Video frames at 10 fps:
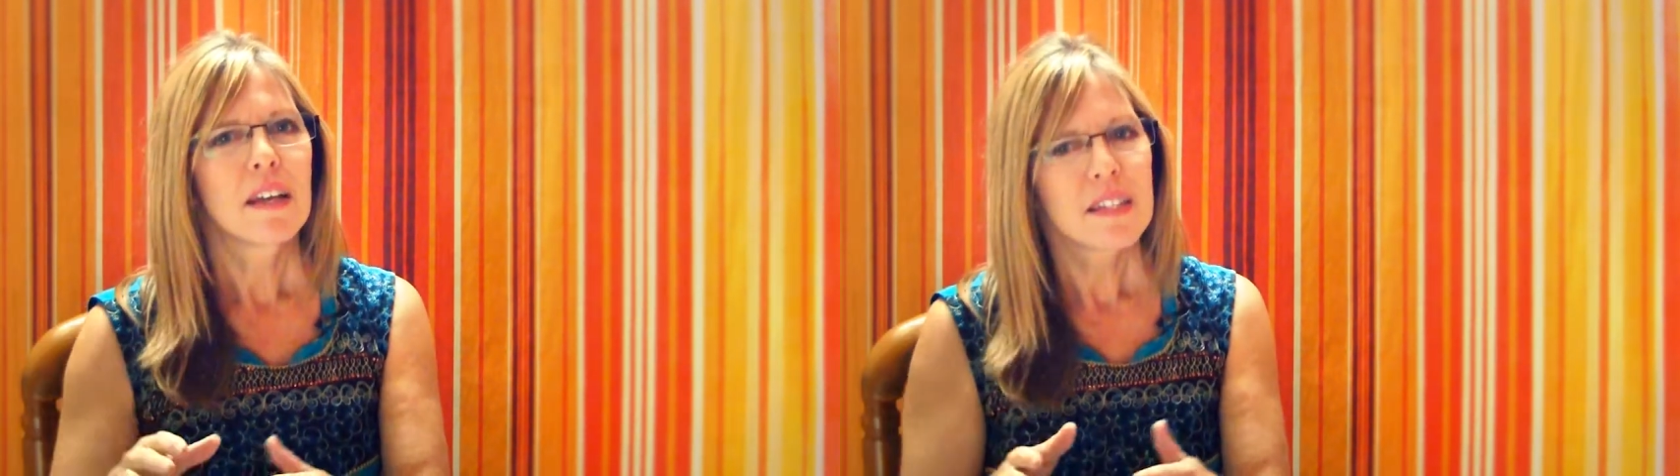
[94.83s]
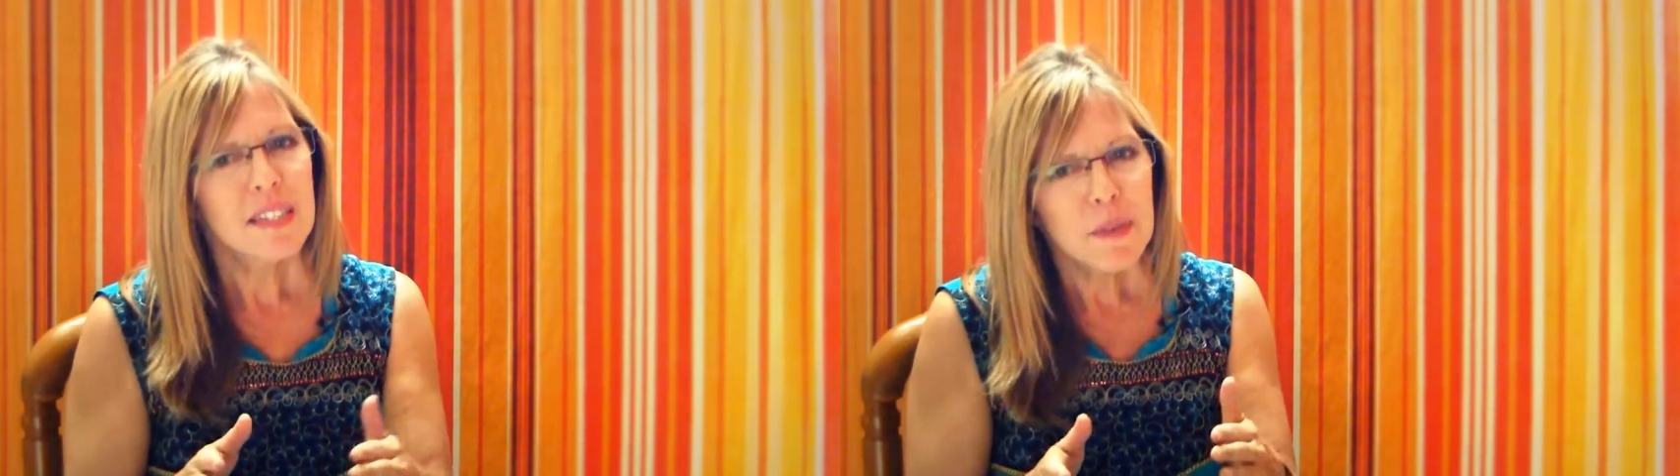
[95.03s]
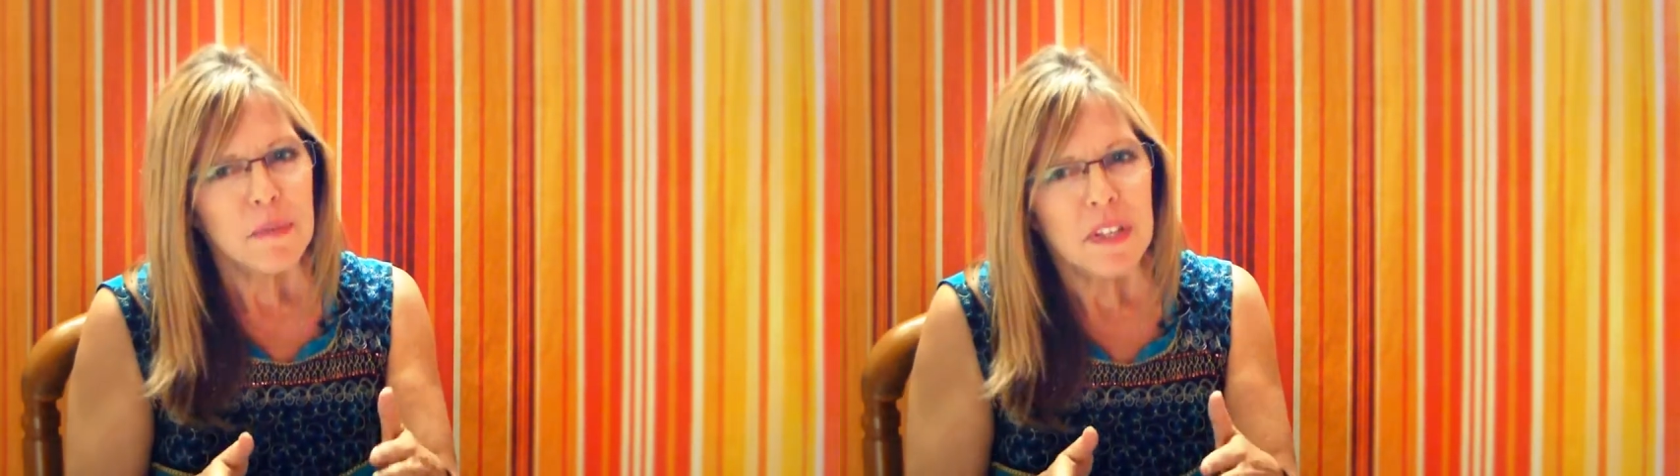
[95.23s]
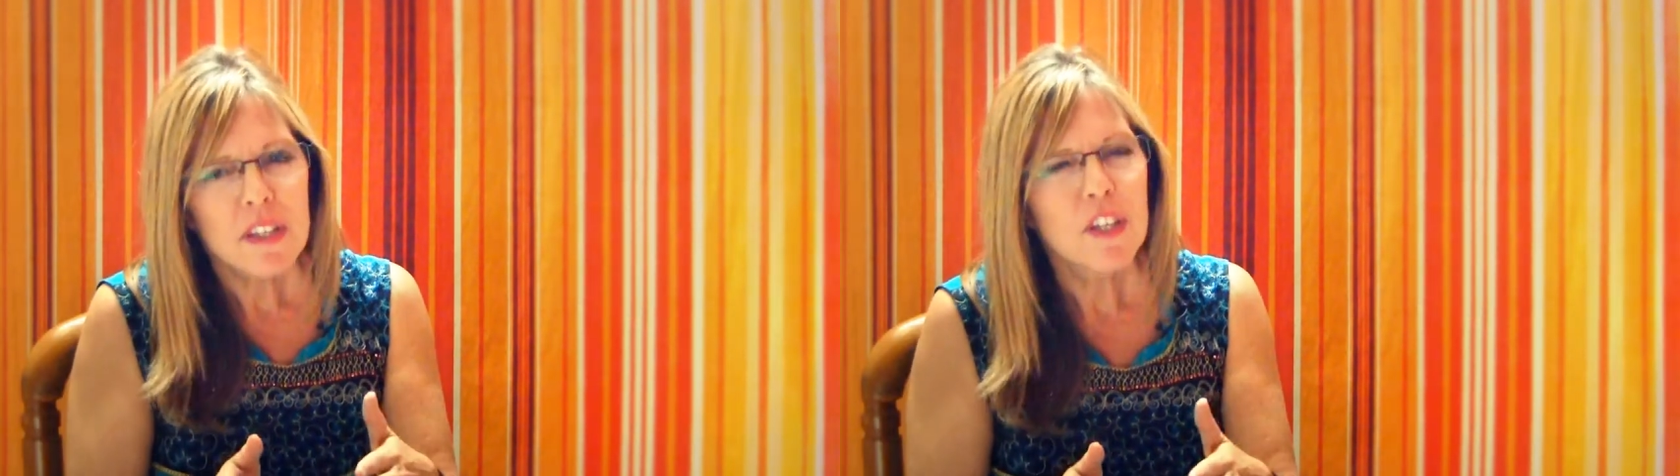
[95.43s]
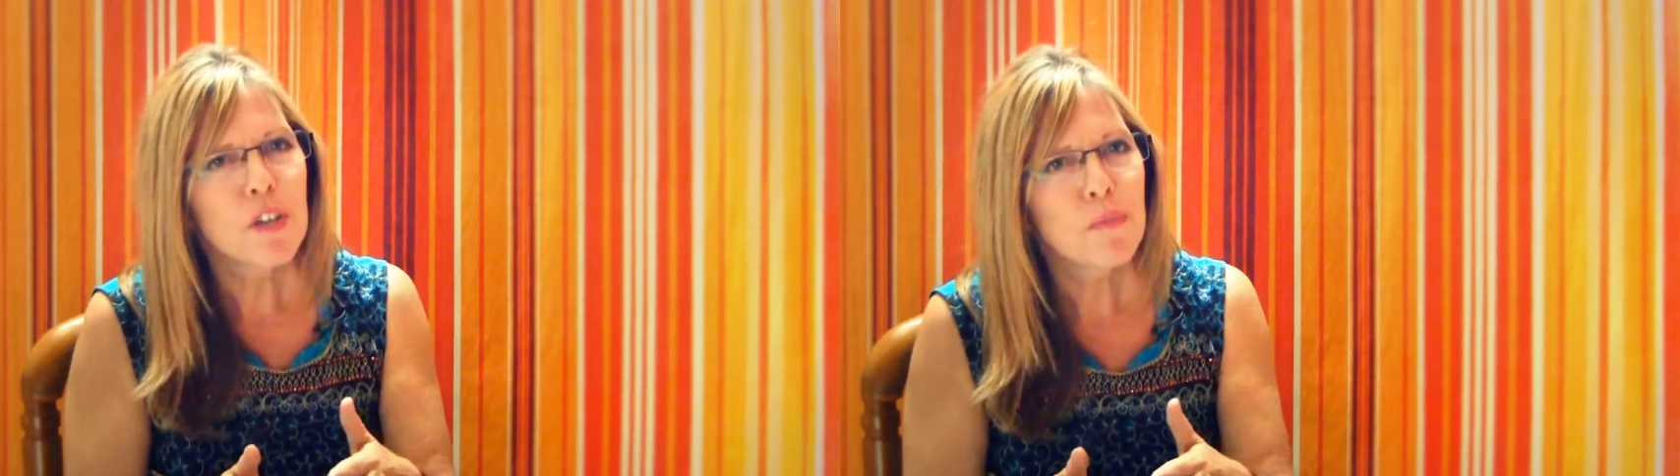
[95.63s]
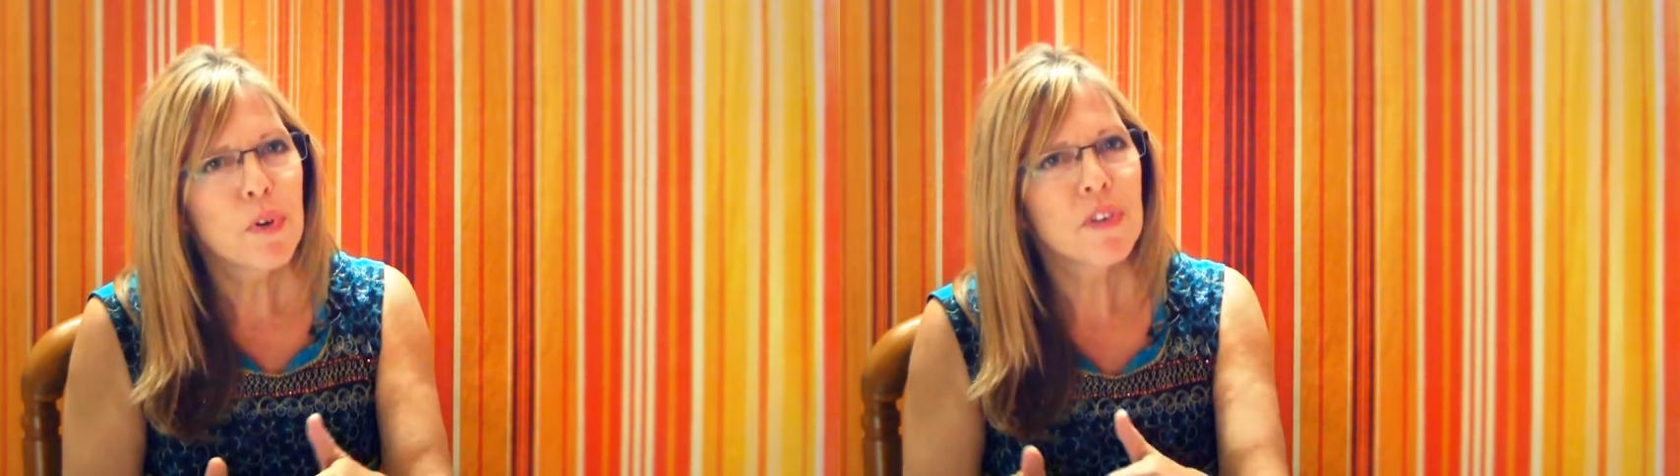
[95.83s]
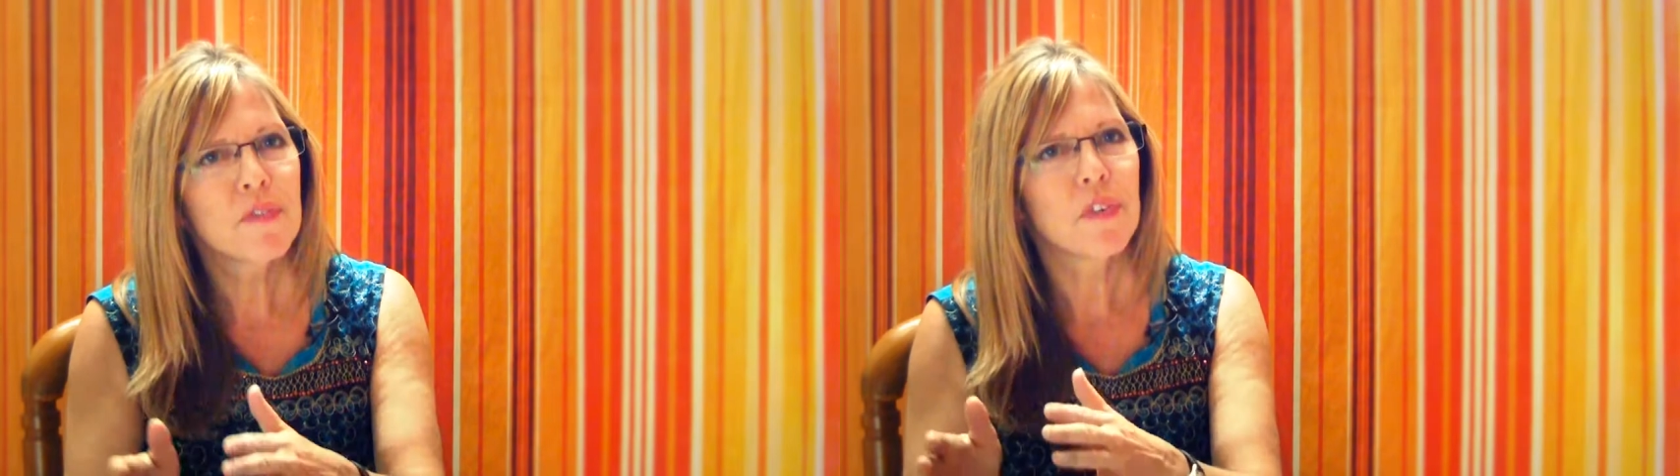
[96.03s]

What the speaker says: It's something that you're born